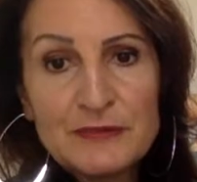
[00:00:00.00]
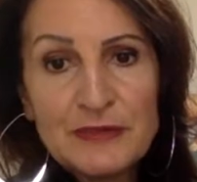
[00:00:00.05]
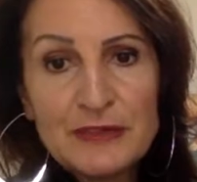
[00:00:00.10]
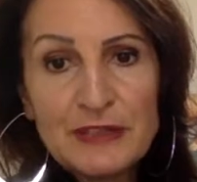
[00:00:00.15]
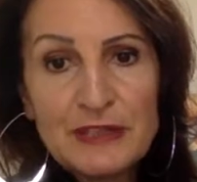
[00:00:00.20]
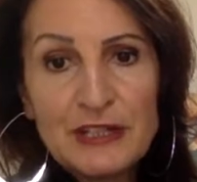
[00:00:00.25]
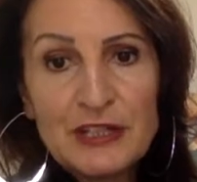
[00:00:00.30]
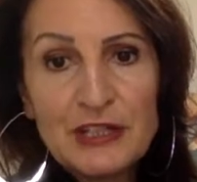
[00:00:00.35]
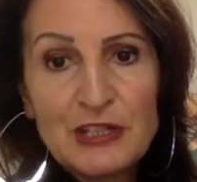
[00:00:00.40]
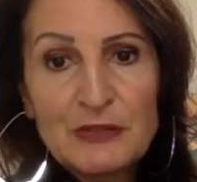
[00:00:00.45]

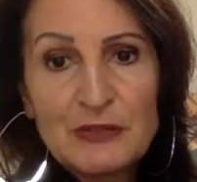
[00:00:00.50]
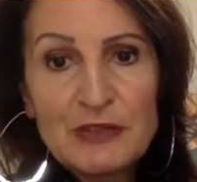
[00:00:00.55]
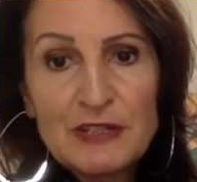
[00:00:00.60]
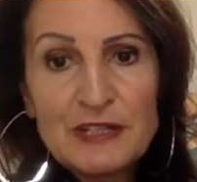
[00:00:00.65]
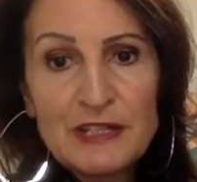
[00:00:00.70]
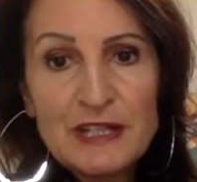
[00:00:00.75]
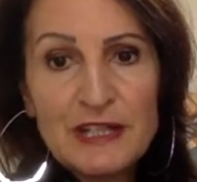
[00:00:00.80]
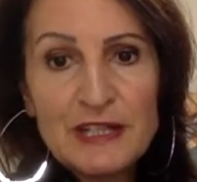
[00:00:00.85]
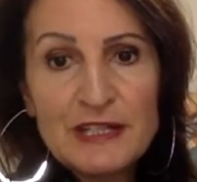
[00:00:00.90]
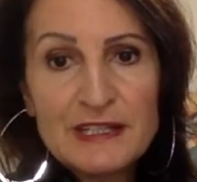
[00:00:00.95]
Okay, you can always
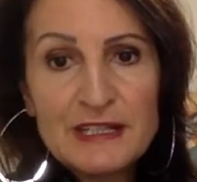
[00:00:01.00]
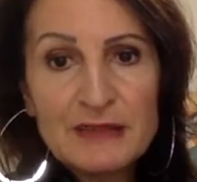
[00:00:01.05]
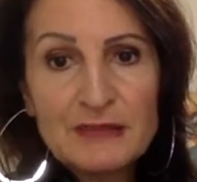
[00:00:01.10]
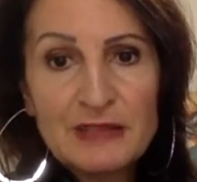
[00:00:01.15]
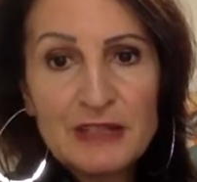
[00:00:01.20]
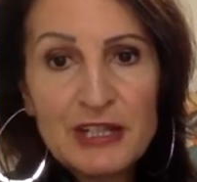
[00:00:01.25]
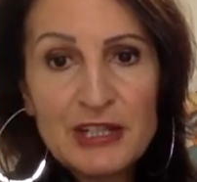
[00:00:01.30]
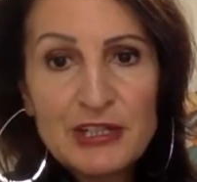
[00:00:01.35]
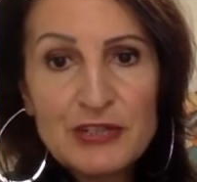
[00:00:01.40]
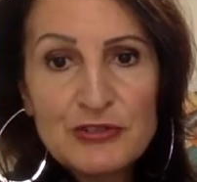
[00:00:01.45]
add something
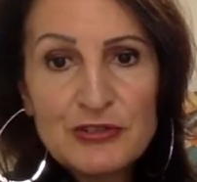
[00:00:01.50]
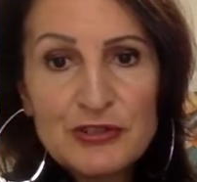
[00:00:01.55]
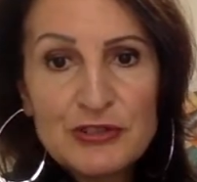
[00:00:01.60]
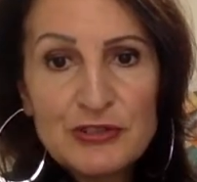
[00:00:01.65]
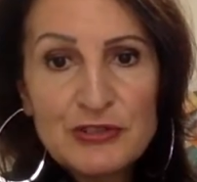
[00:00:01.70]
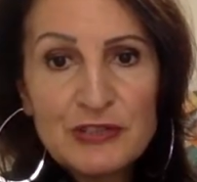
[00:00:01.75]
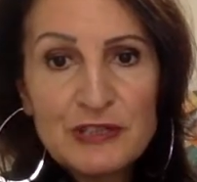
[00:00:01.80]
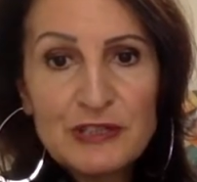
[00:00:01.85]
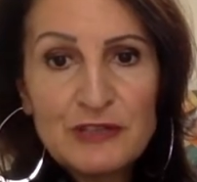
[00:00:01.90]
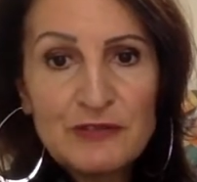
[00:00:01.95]
extra
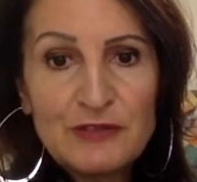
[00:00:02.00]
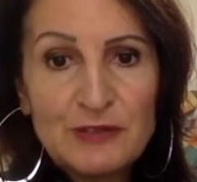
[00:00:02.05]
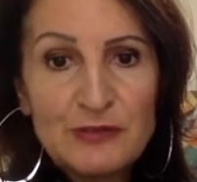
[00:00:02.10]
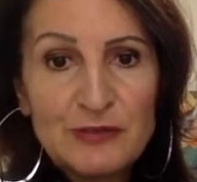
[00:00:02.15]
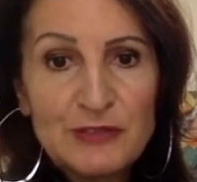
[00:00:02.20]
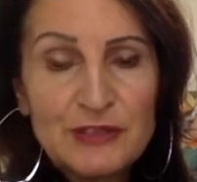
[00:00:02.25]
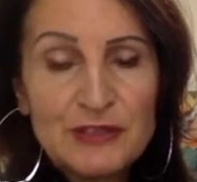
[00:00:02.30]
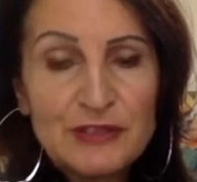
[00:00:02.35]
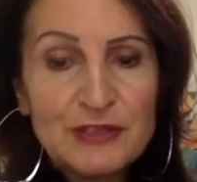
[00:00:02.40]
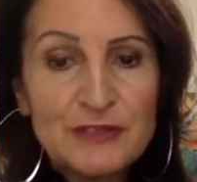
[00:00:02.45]
to it if you
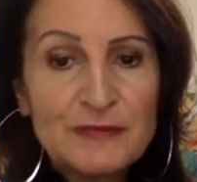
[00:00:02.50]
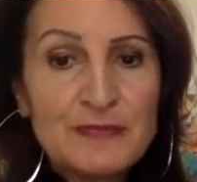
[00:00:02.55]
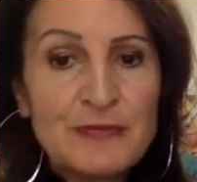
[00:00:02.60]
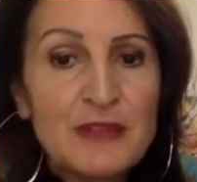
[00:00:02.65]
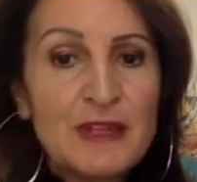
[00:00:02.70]
want to.